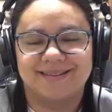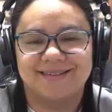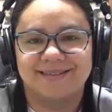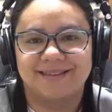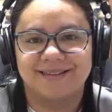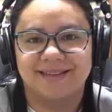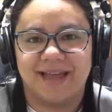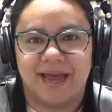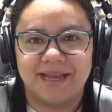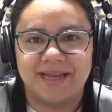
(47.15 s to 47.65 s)

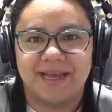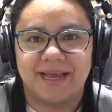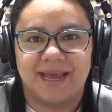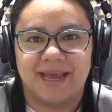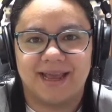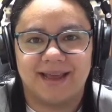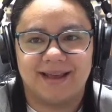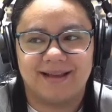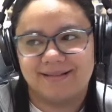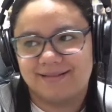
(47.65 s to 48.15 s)

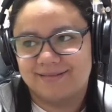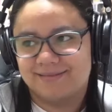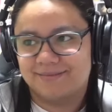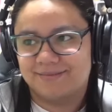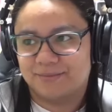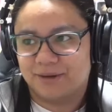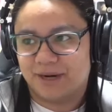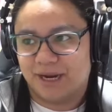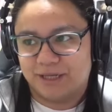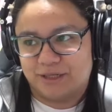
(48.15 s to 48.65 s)
liking
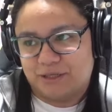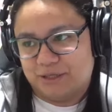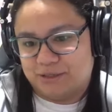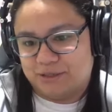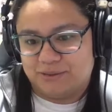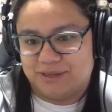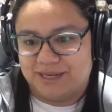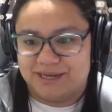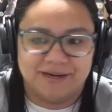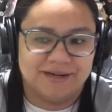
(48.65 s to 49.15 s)
what I do
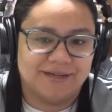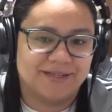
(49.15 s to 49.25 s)
here.